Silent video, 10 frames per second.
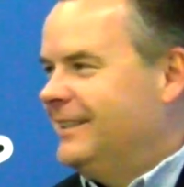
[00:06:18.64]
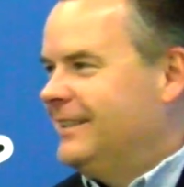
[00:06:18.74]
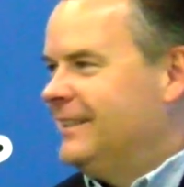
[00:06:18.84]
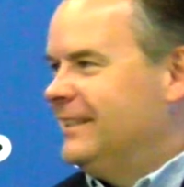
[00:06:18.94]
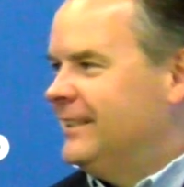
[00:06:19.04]

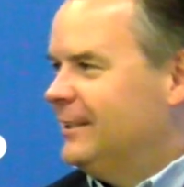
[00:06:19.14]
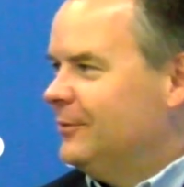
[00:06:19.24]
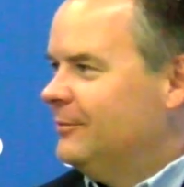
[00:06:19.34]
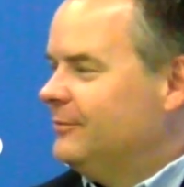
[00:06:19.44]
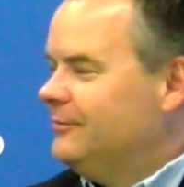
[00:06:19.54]

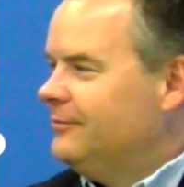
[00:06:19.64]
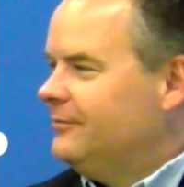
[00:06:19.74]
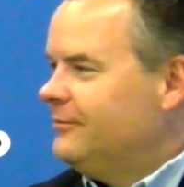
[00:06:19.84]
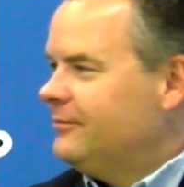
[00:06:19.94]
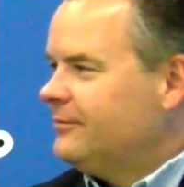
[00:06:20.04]

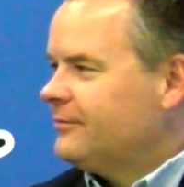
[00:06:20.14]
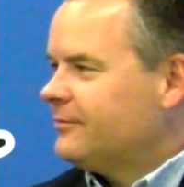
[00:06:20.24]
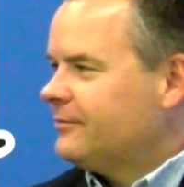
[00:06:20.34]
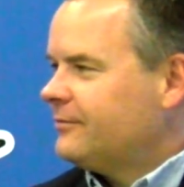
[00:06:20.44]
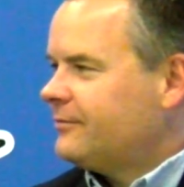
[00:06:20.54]

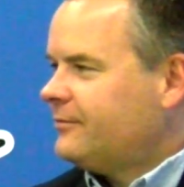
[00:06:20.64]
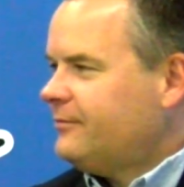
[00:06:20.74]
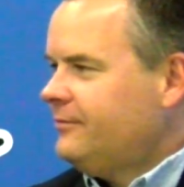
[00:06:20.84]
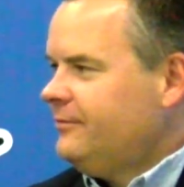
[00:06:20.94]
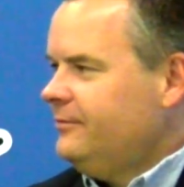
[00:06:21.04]

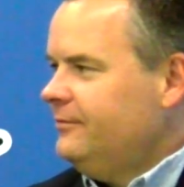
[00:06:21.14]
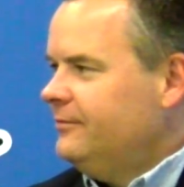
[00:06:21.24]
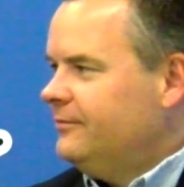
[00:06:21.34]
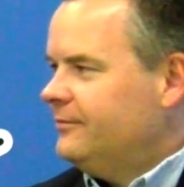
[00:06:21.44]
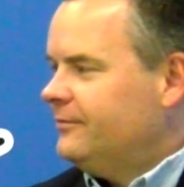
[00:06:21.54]

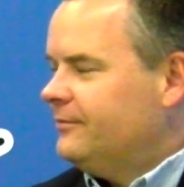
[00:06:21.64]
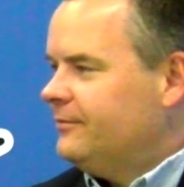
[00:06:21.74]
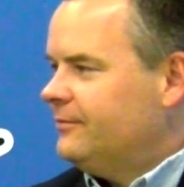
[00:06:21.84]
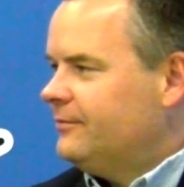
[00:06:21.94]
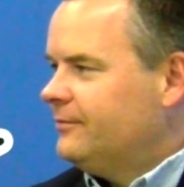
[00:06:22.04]

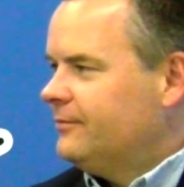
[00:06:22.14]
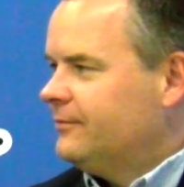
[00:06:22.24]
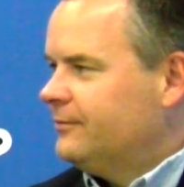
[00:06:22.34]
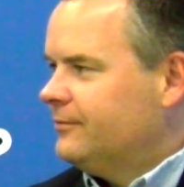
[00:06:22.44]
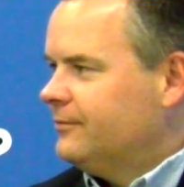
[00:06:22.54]

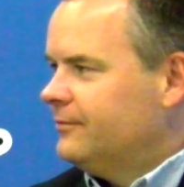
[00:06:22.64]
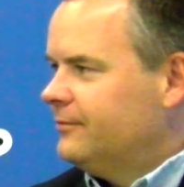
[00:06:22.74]
The person shown says nothing.